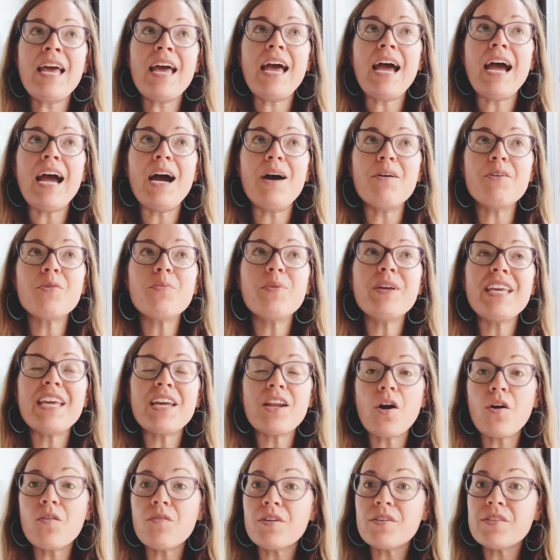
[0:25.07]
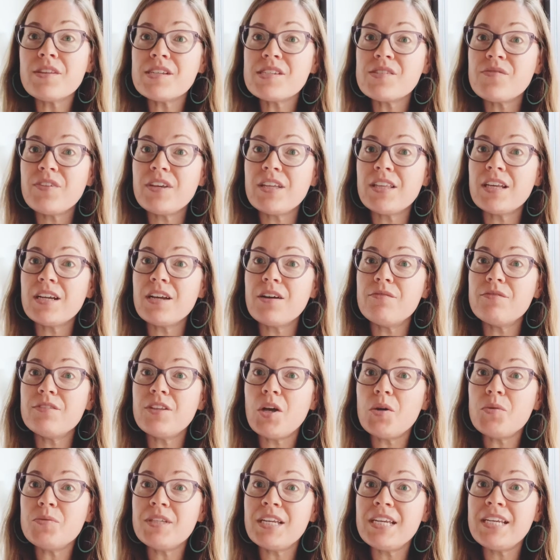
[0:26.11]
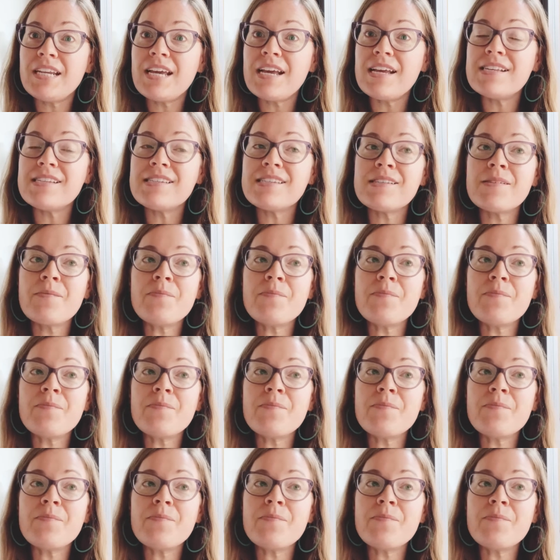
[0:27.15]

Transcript: How do we get over this feeling of loneliness?